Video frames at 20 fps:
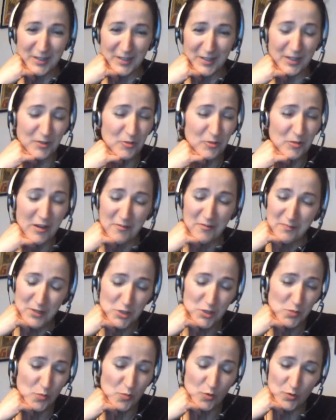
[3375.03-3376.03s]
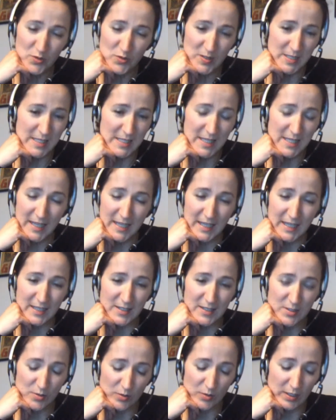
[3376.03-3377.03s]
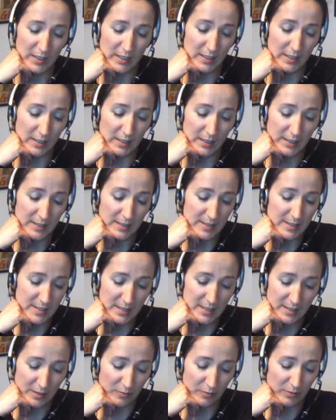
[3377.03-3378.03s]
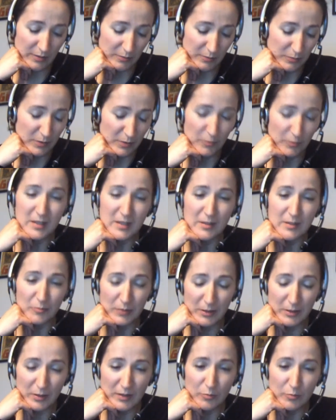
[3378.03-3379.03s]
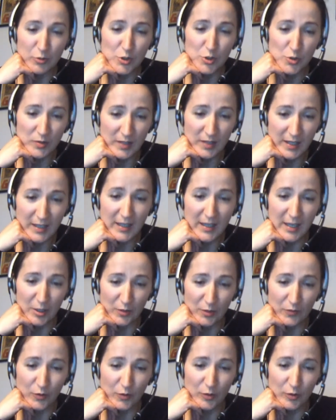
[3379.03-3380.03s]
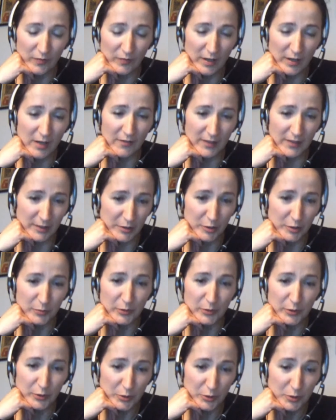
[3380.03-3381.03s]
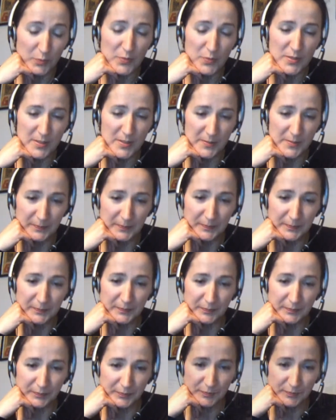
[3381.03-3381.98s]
don't have much more to say, so I can see that we should take care of all of our vulnerable groups. Yeah,